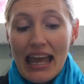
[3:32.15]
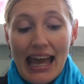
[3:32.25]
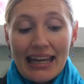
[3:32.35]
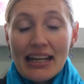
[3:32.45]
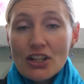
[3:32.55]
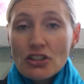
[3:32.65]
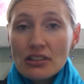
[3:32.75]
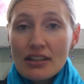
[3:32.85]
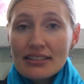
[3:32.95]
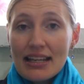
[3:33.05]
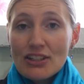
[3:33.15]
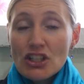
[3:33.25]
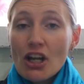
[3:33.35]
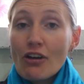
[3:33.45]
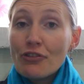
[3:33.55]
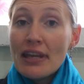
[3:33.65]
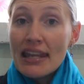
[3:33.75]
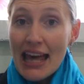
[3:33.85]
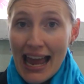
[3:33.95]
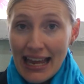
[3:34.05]
and nationalization of
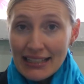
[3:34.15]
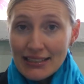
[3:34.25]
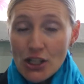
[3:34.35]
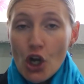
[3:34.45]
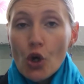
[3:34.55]
land,